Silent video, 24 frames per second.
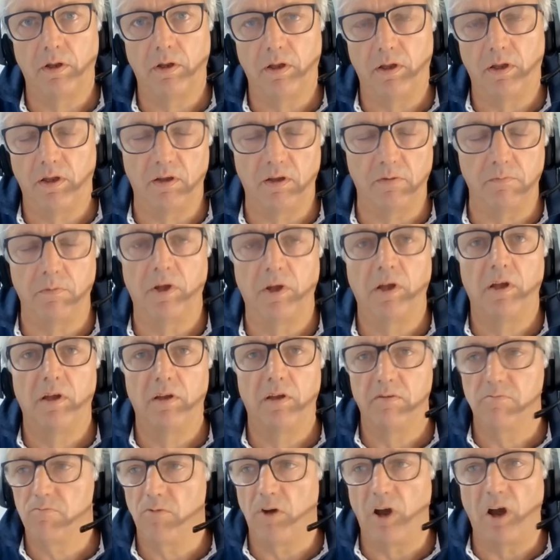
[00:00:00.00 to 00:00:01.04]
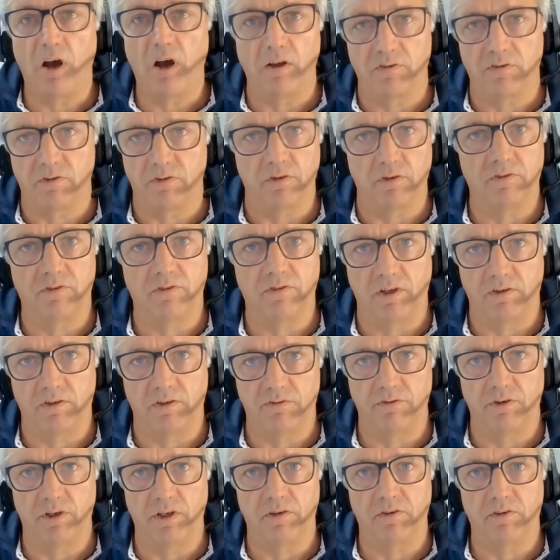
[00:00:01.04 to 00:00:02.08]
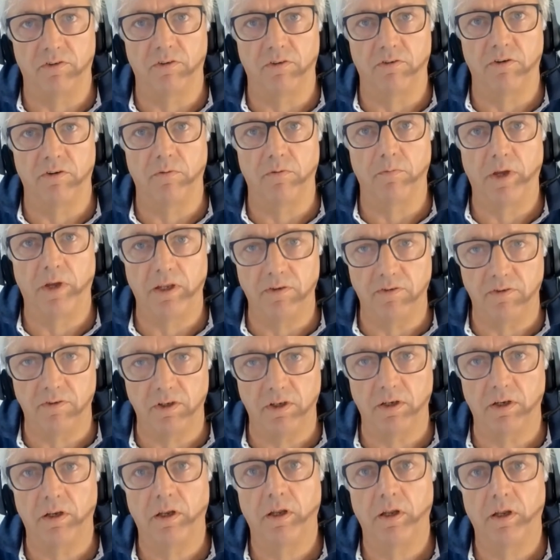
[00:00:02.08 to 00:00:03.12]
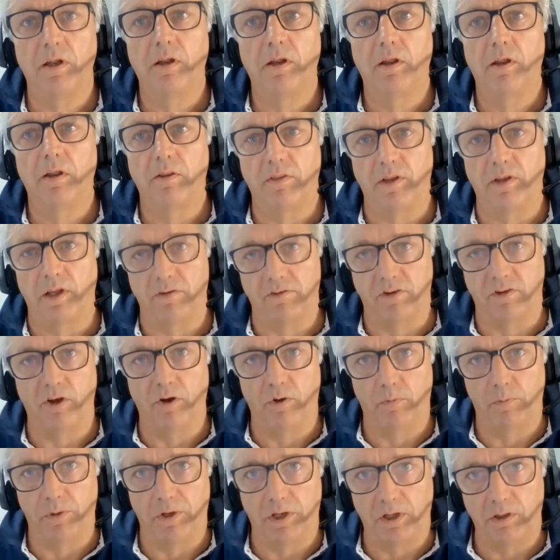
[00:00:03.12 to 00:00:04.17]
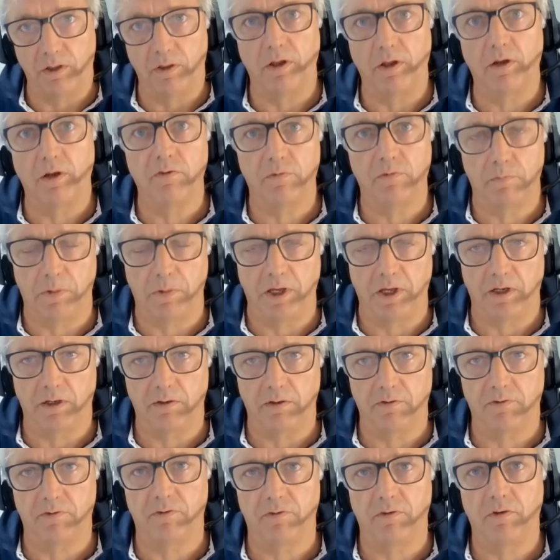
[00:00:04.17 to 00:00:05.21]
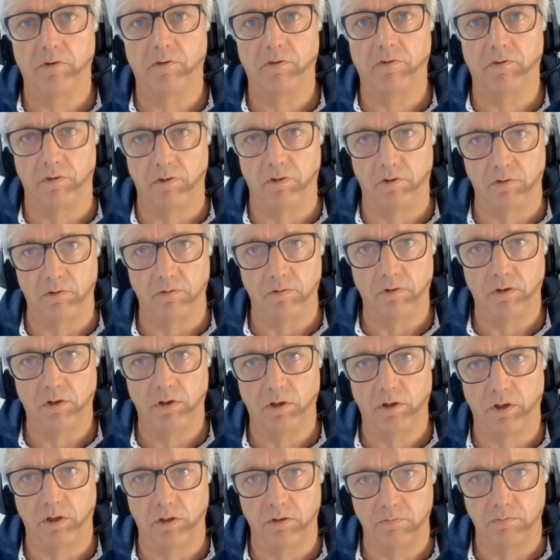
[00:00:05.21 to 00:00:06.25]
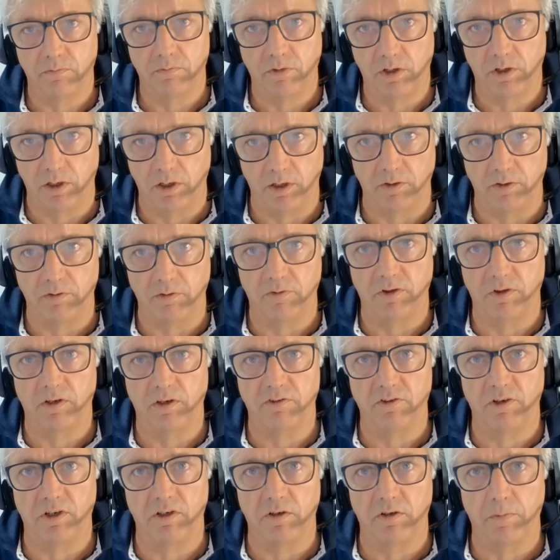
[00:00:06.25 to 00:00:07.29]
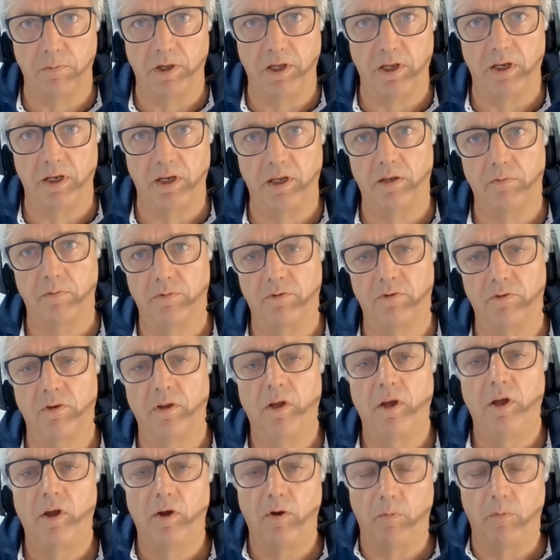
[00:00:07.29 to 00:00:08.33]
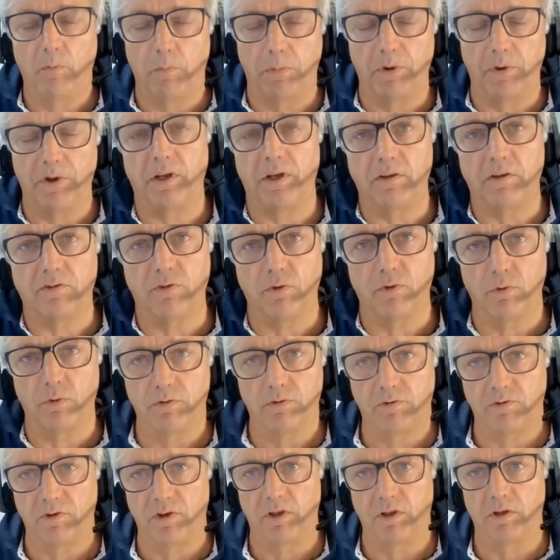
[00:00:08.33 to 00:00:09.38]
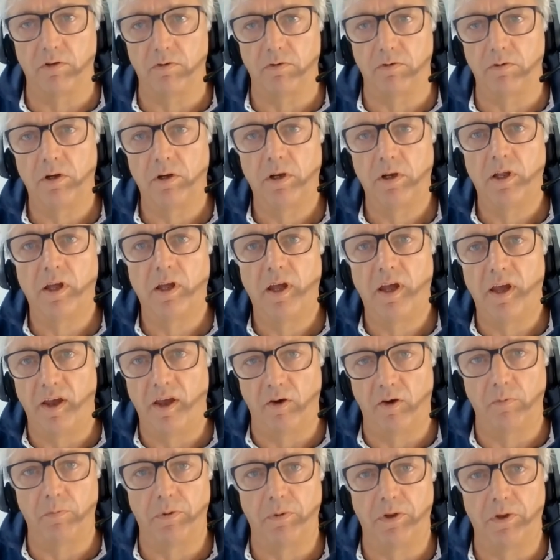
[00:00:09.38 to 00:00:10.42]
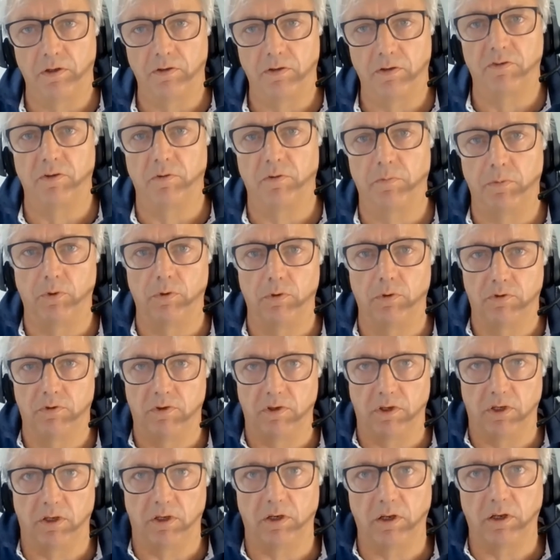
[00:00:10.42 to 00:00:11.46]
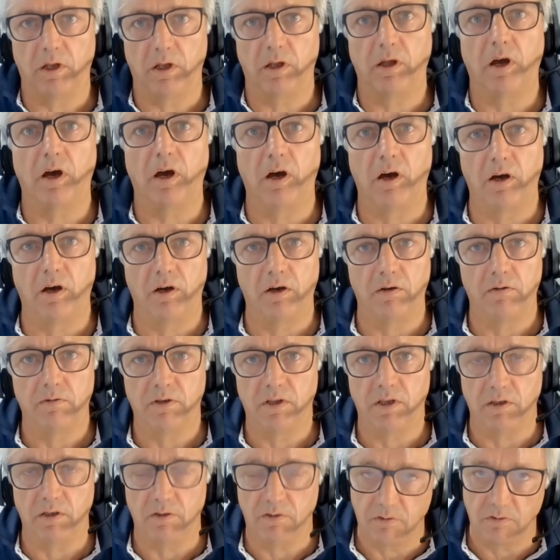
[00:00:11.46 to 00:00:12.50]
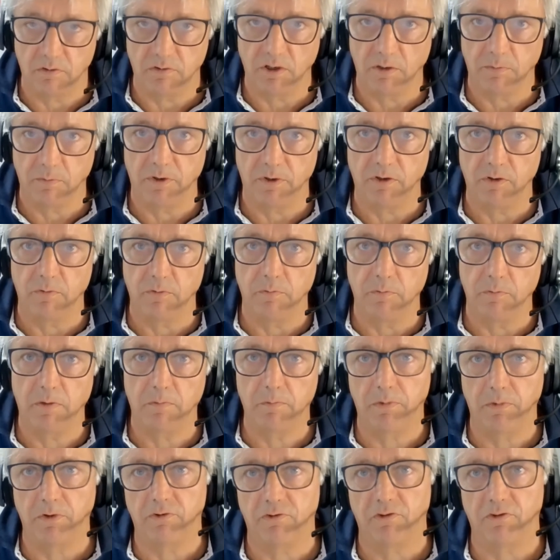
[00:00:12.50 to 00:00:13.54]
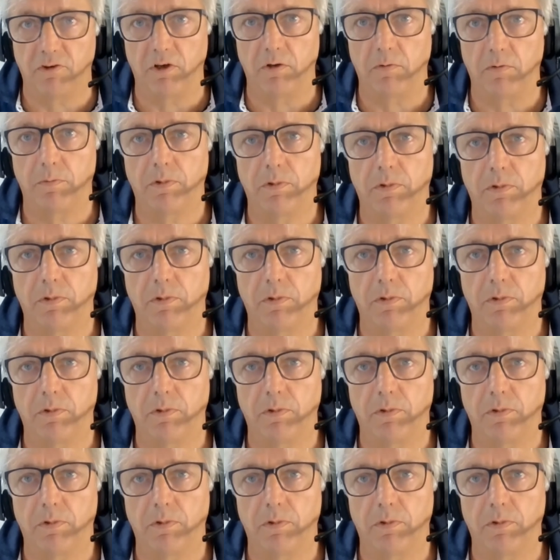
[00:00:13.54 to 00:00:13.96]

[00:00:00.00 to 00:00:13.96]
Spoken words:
Our success rates are amazing. That's helping those banks to close their gender pay gaps, but it's also helping and supporting our E2W membership